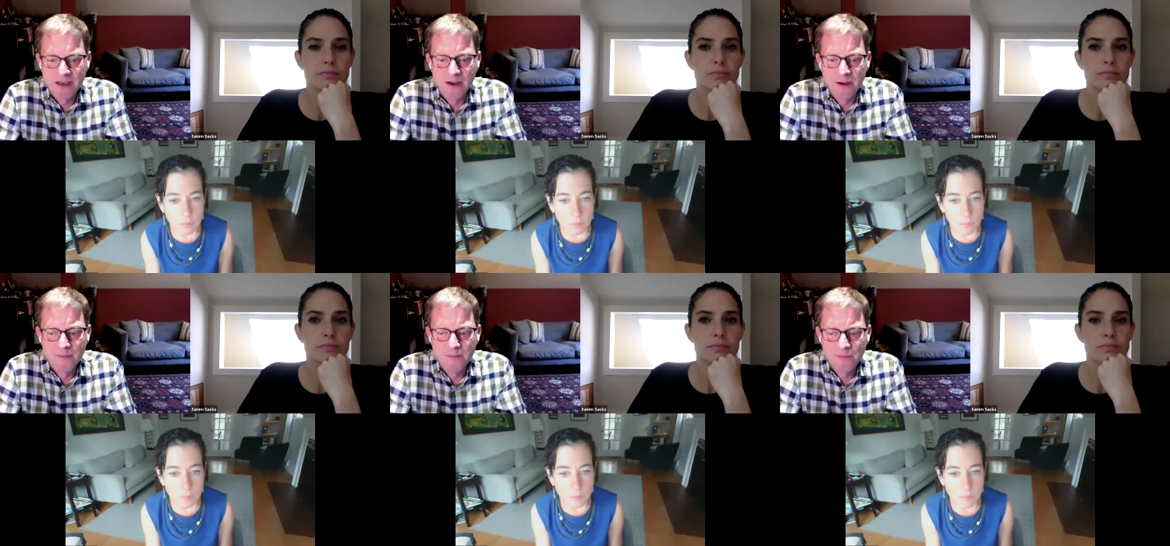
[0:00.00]

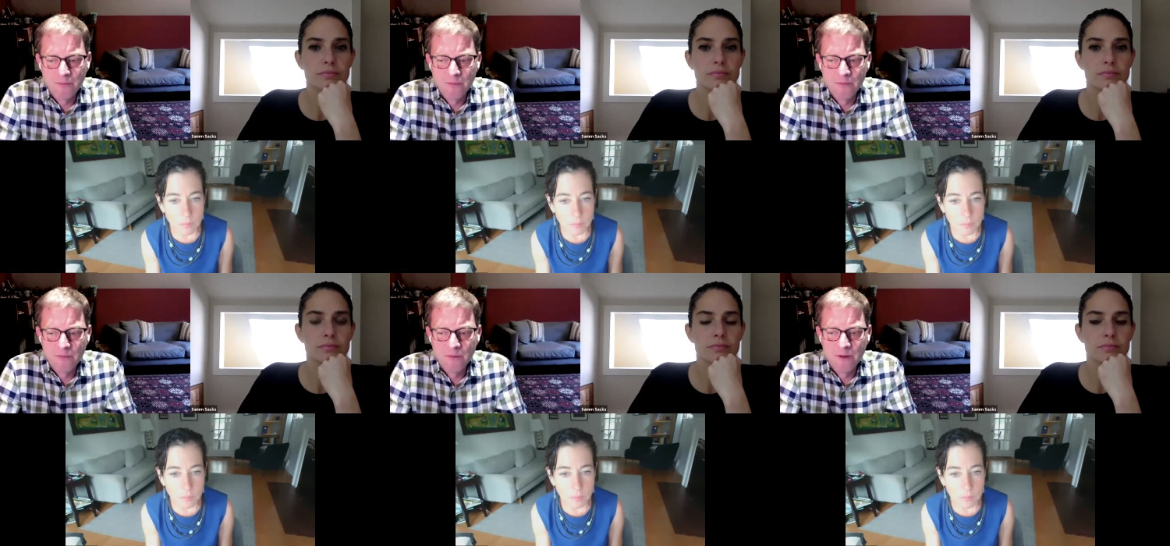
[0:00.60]
Speaker 1: uh,
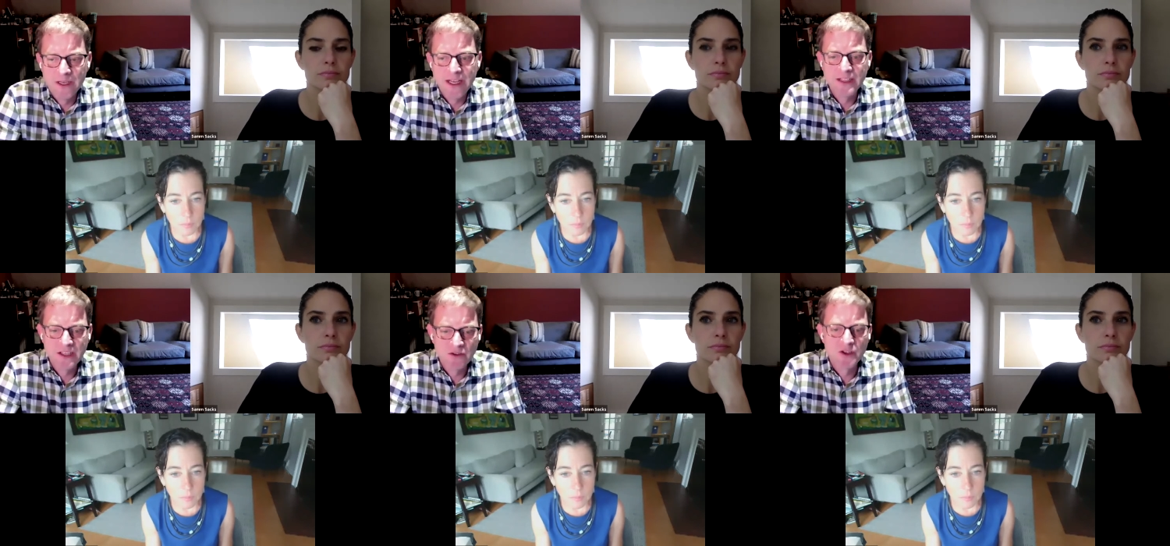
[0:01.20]

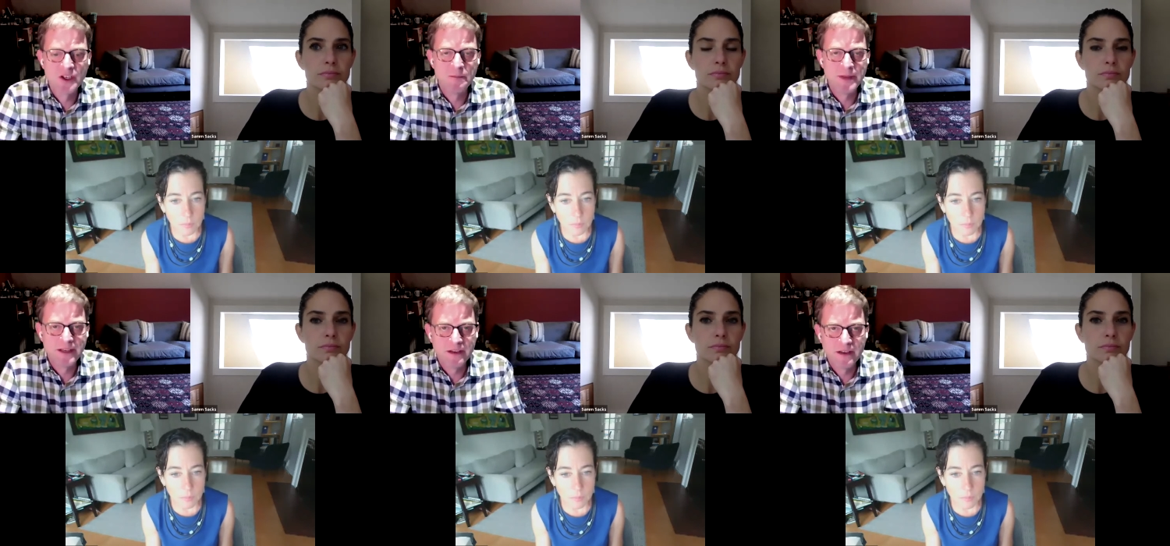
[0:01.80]
it's interesting
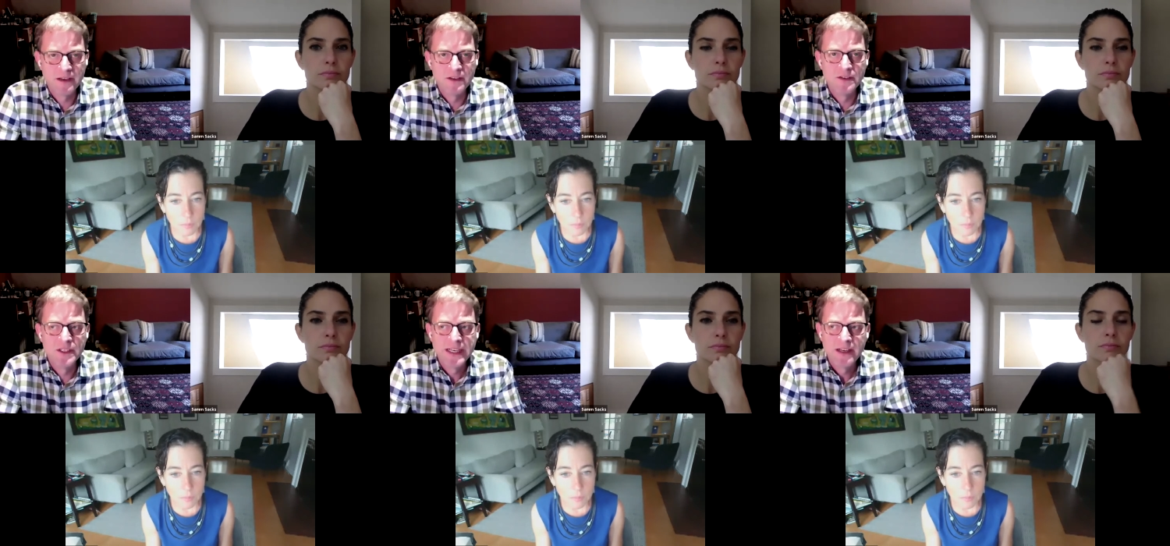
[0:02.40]

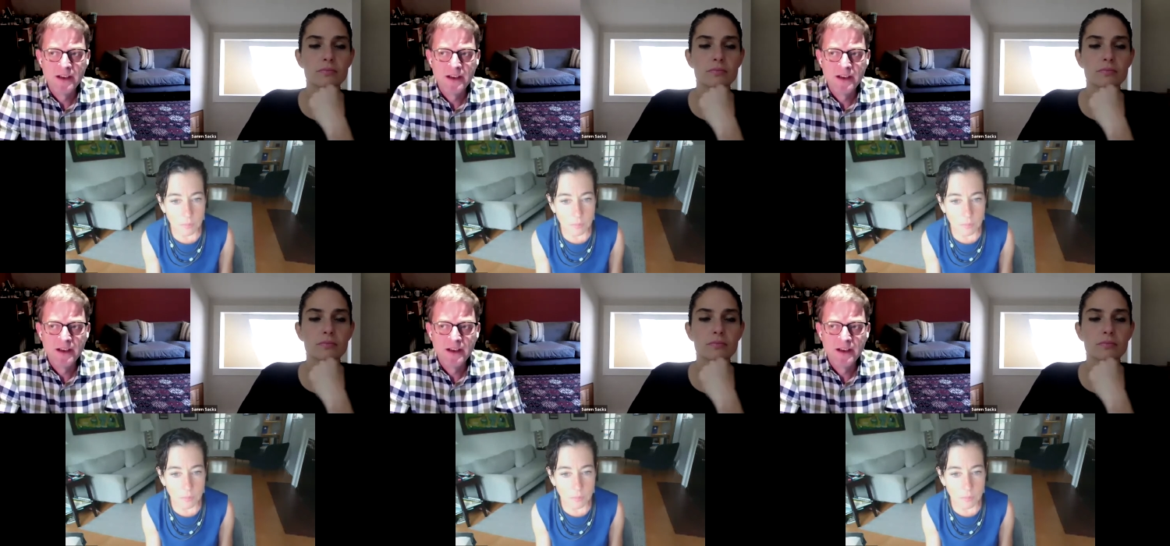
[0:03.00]
because